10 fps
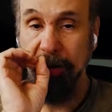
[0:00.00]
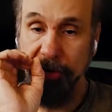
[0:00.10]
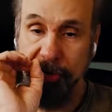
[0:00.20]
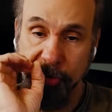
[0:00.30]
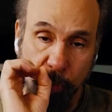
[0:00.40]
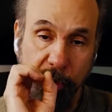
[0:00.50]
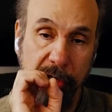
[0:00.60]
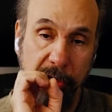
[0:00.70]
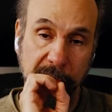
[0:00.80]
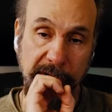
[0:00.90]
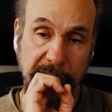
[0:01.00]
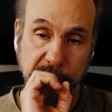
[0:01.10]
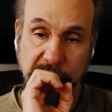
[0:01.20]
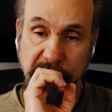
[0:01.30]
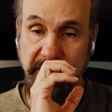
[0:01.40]
It's more targeted
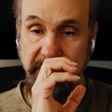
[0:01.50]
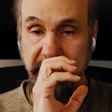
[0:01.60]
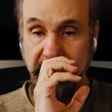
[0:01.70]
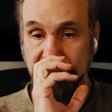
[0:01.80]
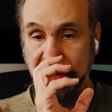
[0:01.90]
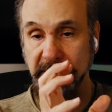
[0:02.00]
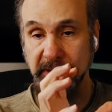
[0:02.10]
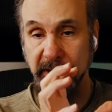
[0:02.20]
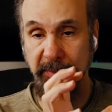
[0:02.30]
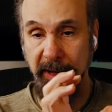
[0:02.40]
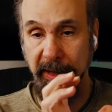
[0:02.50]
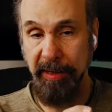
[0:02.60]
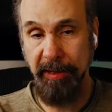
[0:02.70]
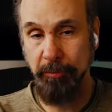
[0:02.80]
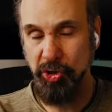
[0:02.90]
versus Six Sigma and
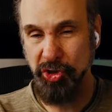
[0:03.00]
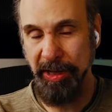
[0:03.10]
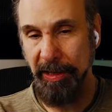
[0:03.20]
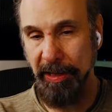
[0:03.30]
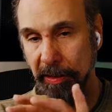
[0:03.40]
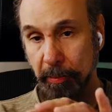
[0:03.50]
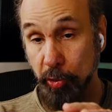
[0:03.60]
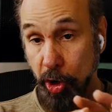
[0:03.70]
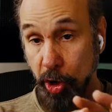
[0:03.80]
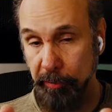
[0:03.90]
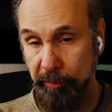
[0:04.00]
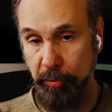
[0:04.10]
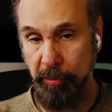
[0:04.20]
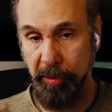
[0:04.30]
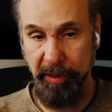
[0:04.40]
Lean, which take like a broader
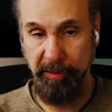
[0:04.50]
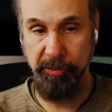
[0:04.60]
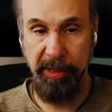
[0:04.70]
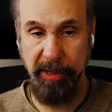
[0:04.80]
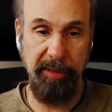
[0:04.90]
view on things, right?